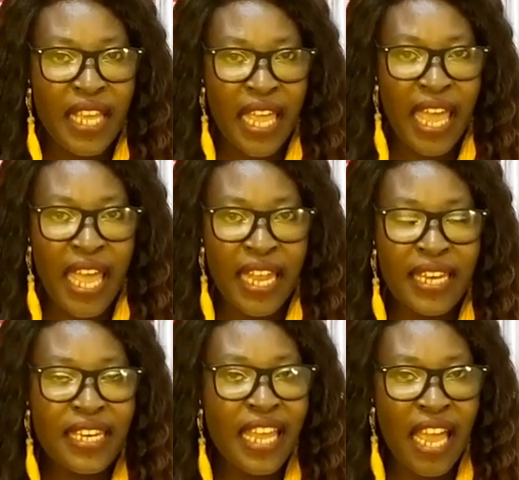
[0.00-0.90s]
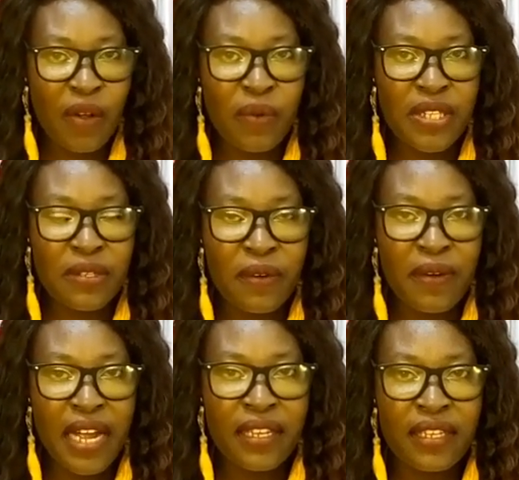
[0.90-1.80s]
and
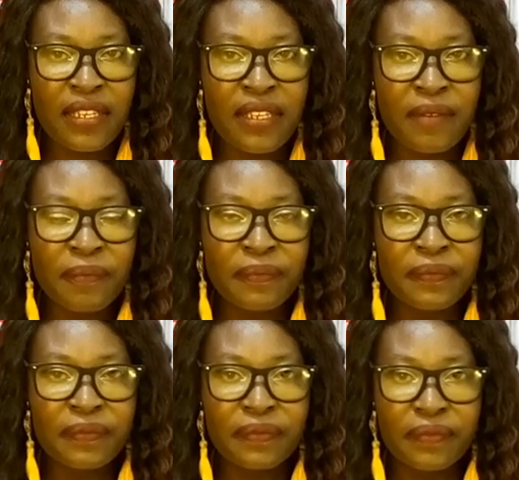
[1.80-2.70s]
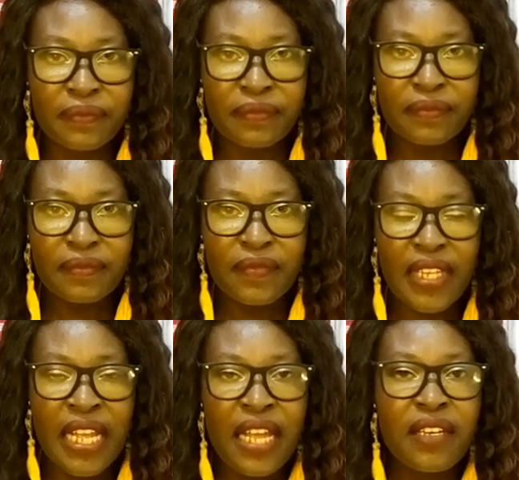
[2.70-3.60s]
Equatorial Guinea.
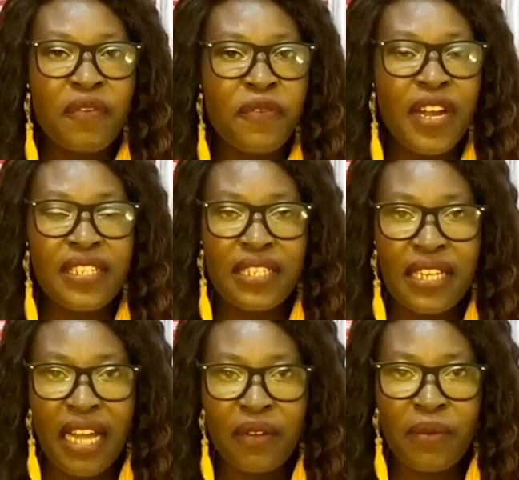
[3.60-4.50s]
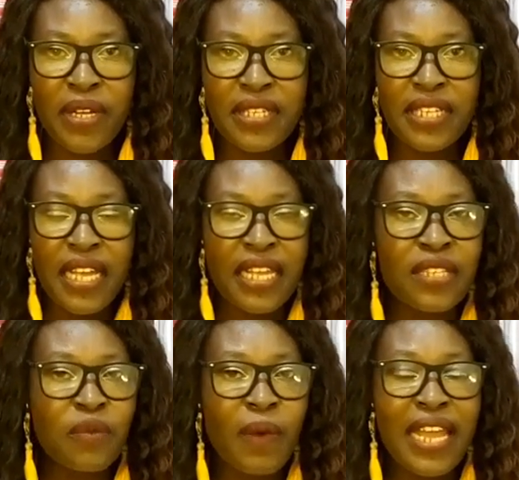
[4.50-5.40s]
The French language
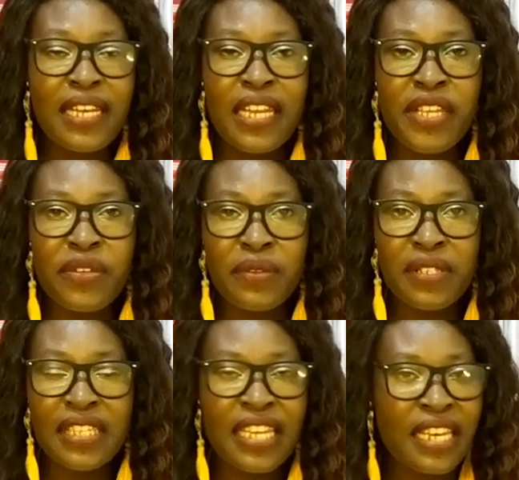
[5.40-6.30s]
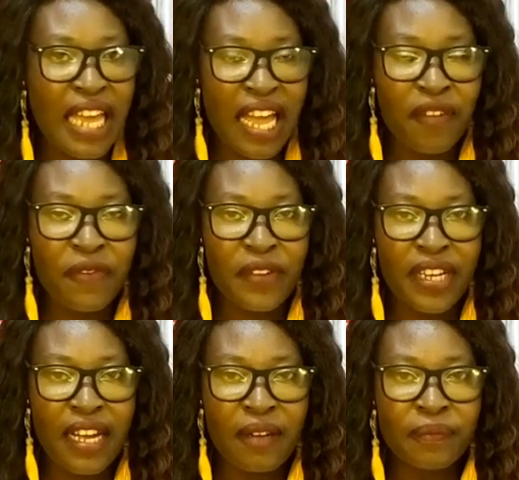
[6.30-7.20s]
is widely used in
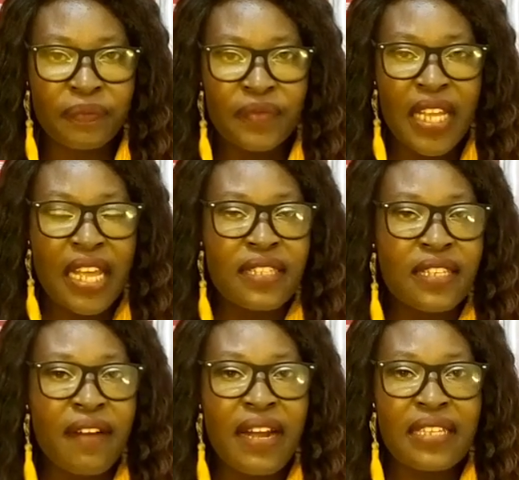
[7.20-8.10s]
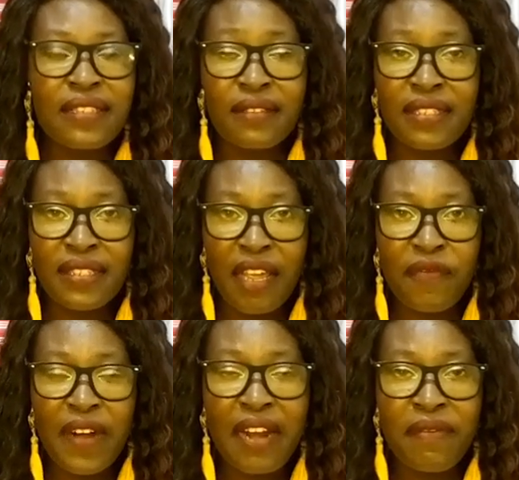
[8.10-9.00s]
Africa. There are
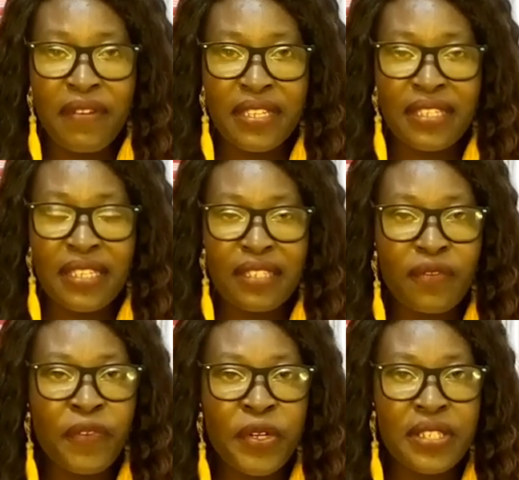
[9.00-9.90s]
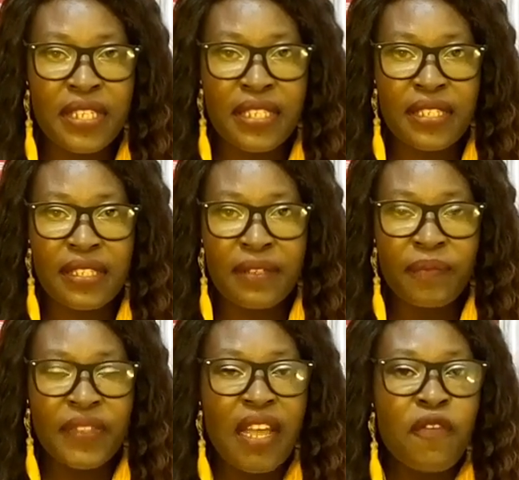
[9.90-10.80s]
several reasons for this.
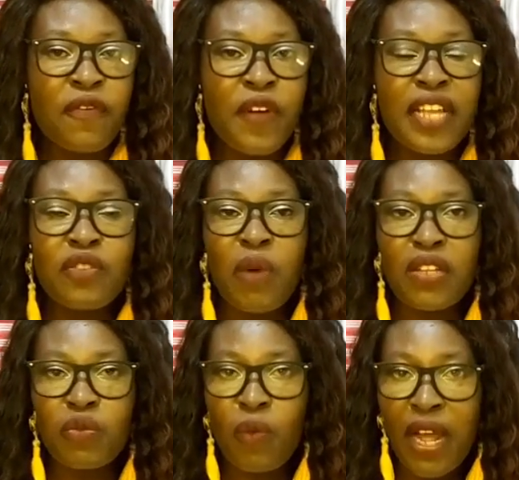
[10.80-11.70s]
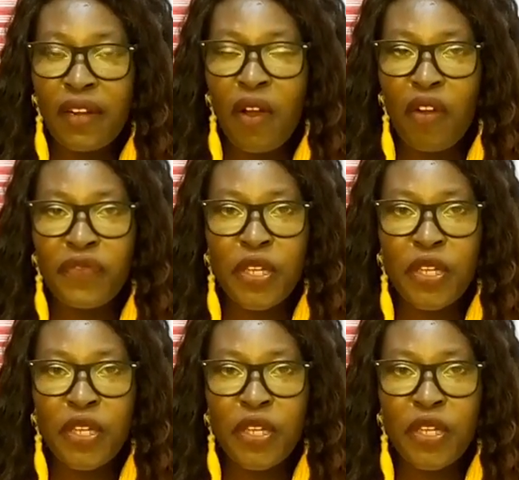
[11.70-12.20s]
French was one of the